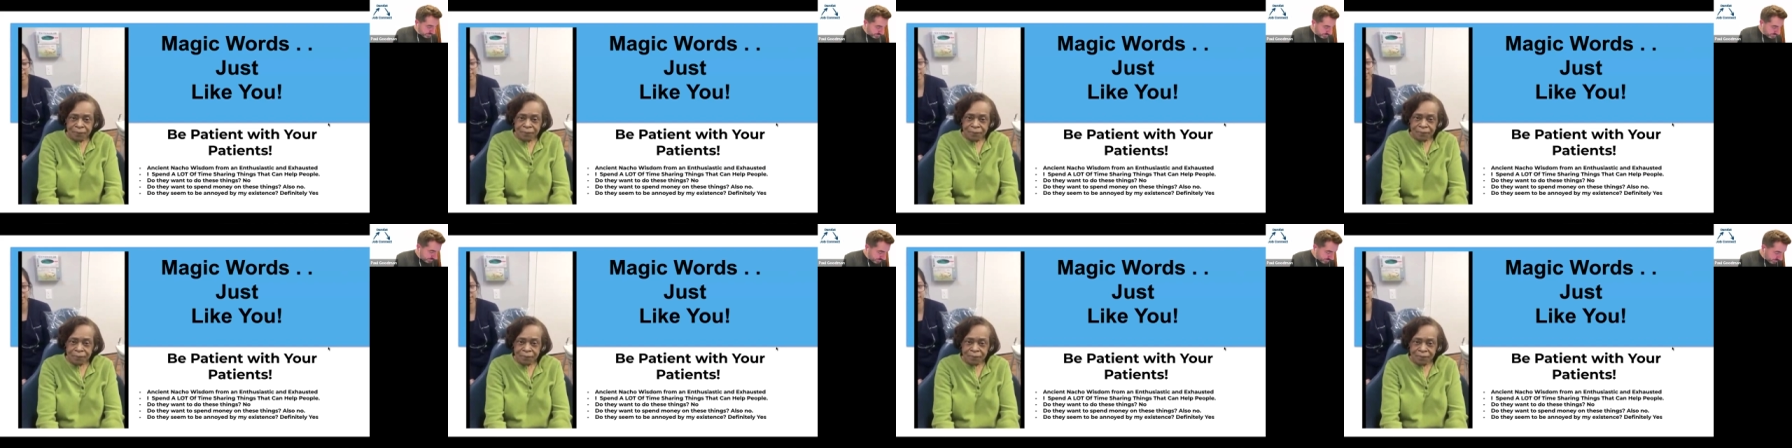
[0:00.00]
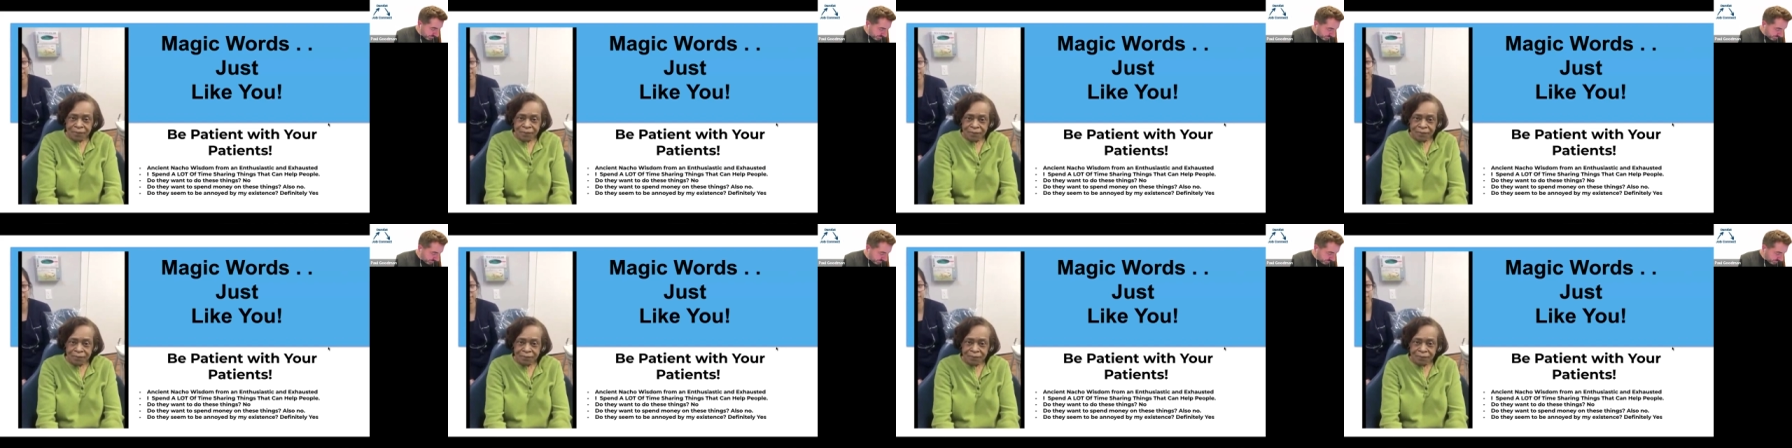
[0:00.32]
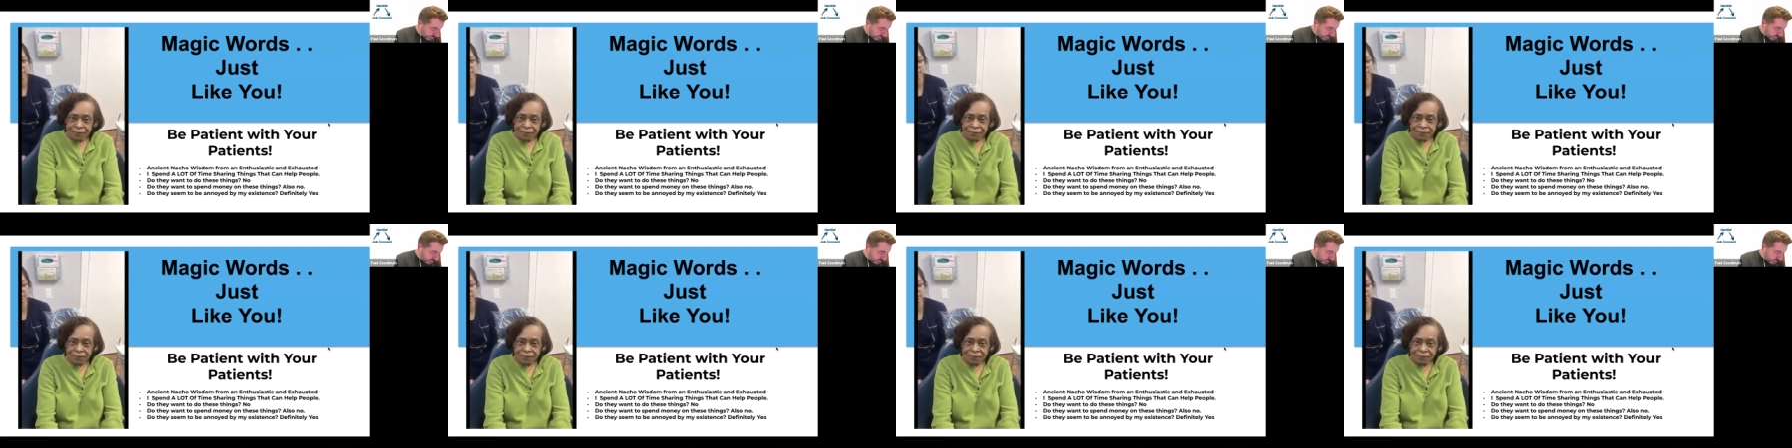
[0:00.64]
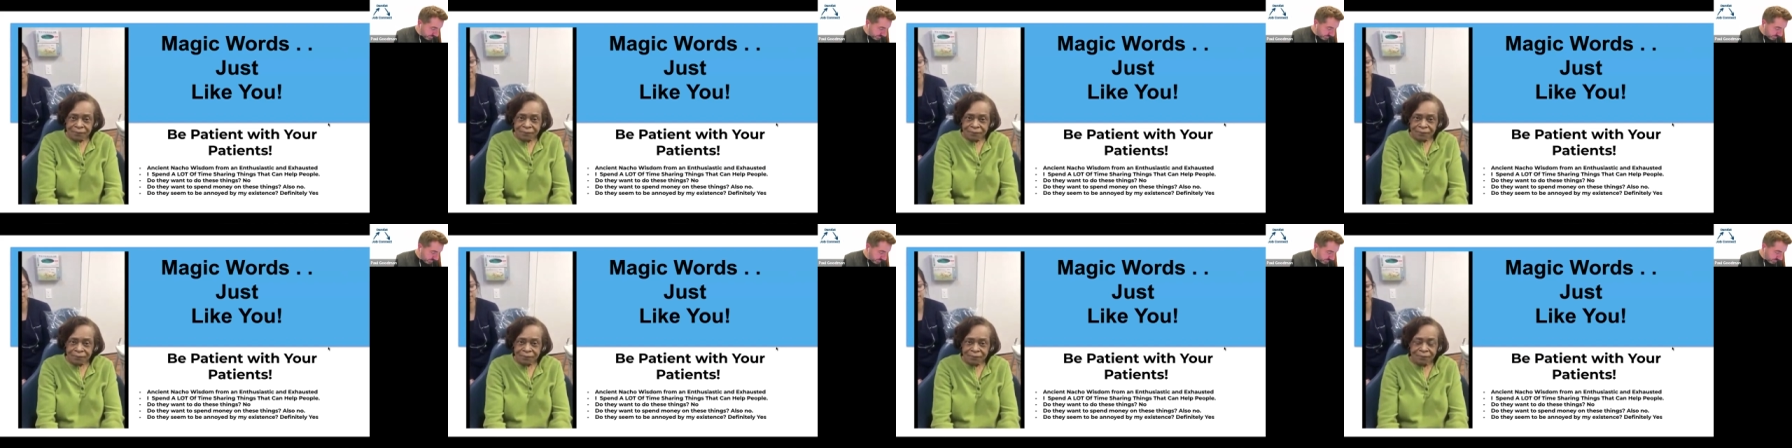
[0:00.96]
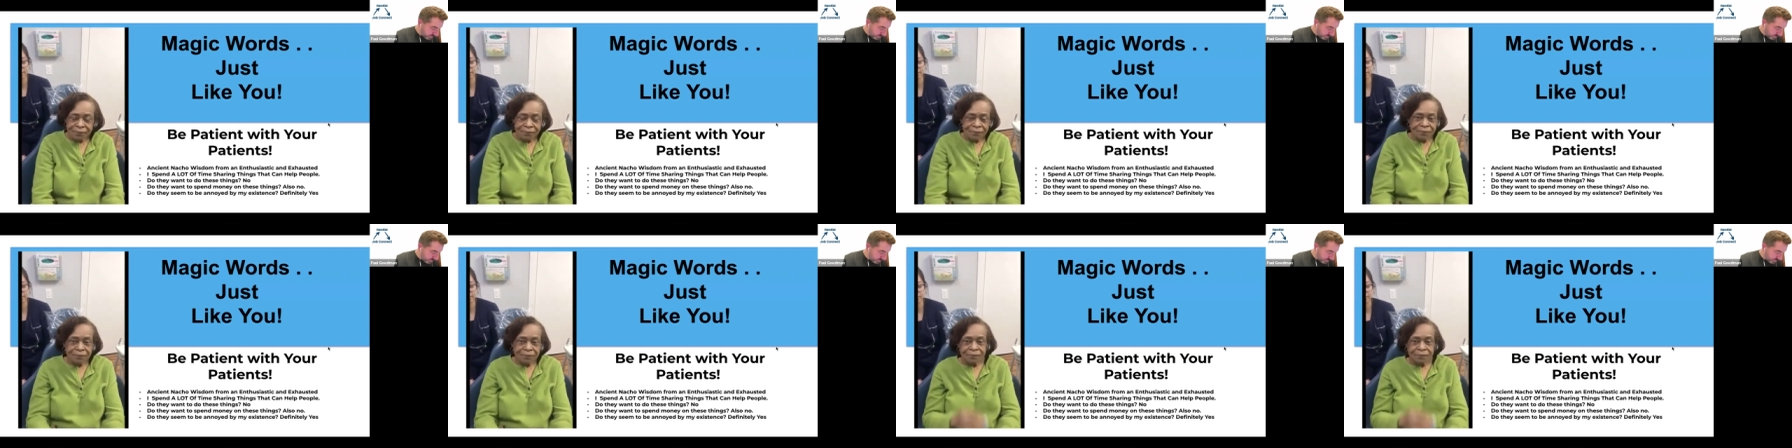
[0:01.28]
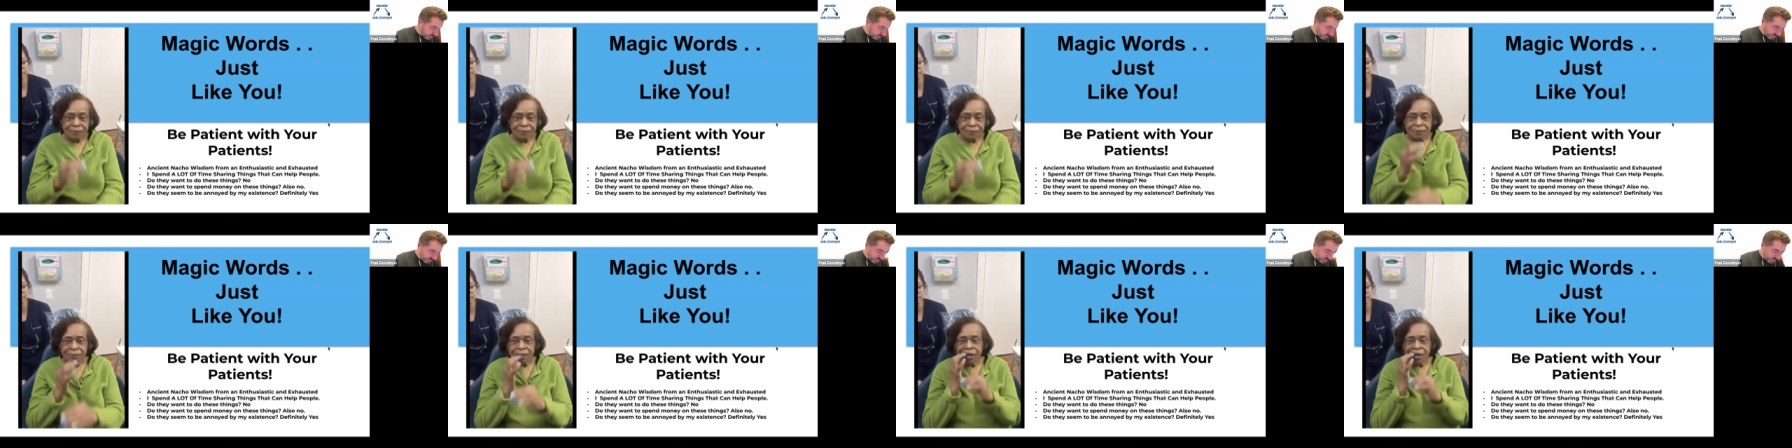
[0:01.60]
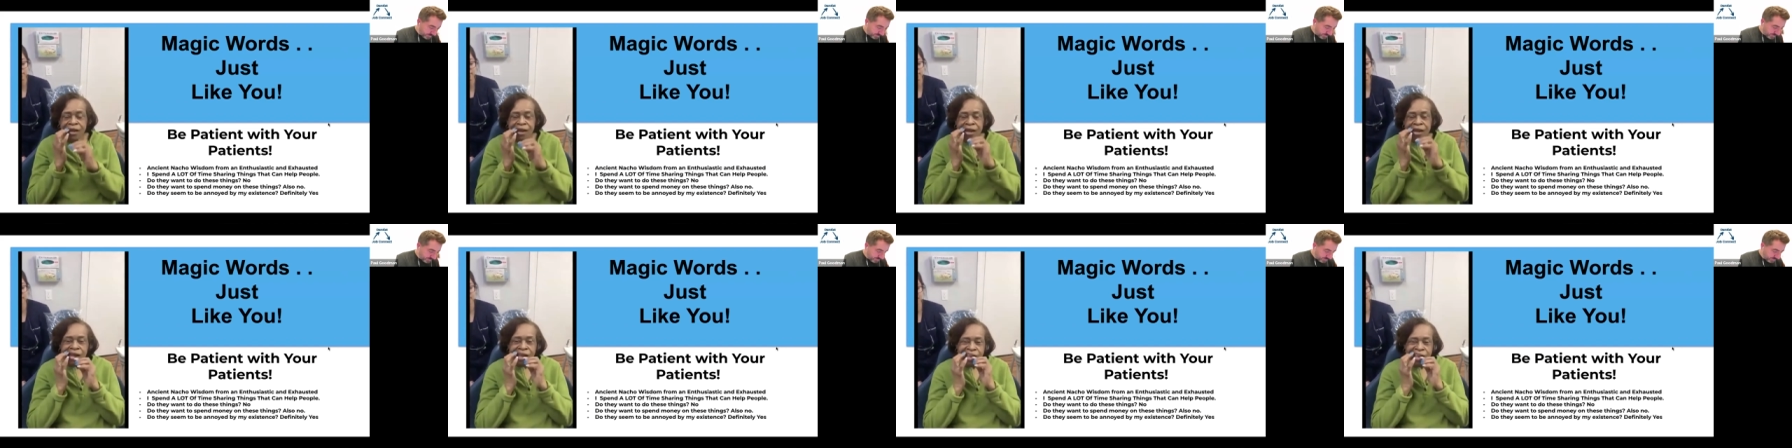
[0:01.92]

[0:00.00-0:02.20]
And Janice, could you pop that out for us to take a look